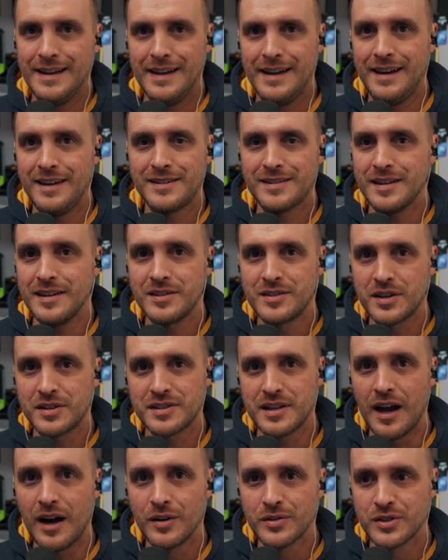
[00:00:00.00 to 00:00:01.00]
It's, it's just
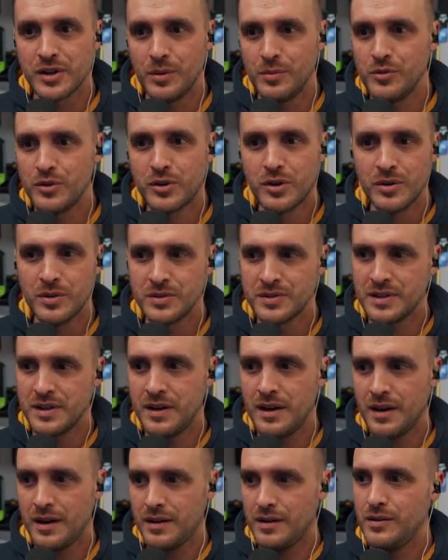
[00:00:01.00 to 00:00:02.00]
awesome. You go
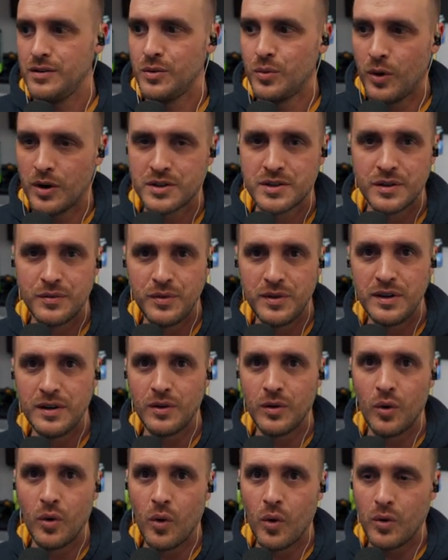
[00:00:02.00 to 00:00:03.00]
there, you watch the
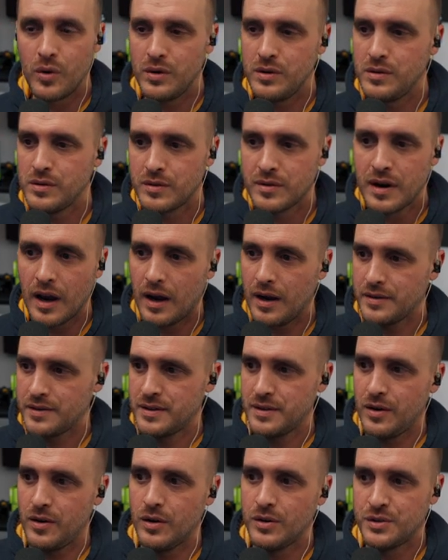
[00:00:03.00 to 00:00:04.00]
video, you
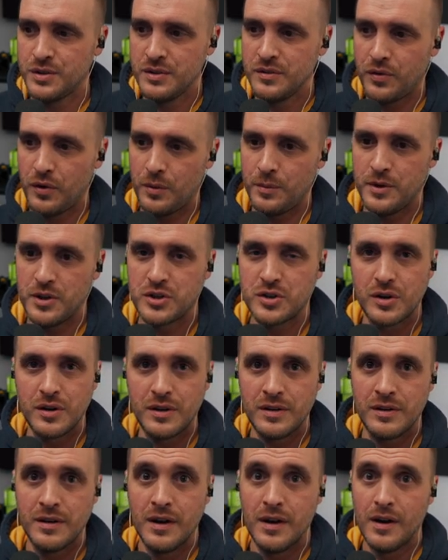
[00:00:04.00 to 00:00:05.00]
gather all the
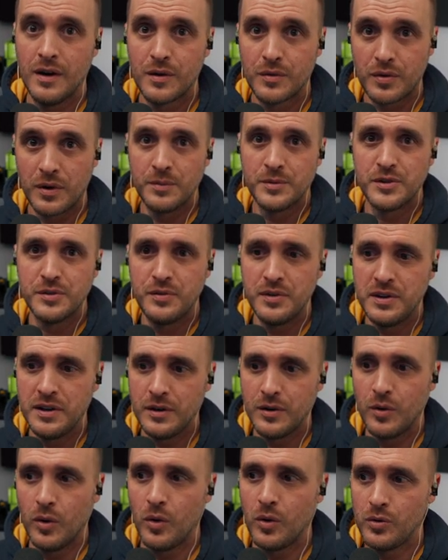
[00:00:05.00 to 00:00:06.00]
information from the
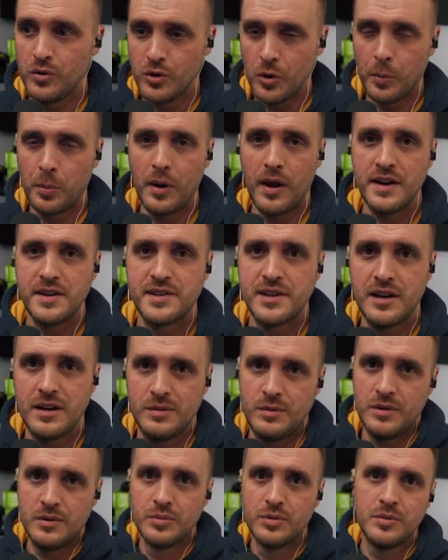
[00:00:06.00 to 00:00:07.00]
video, you apply
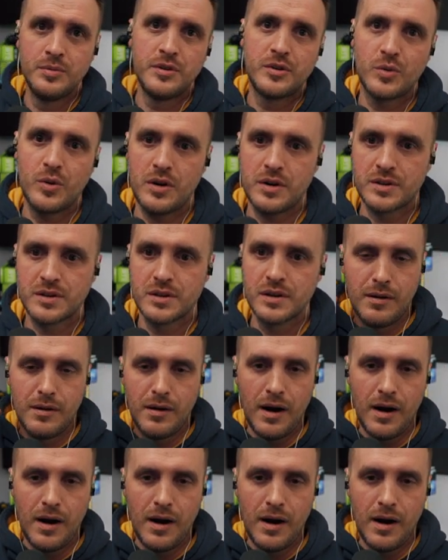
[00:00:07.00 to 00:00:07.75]
them and boom, it works.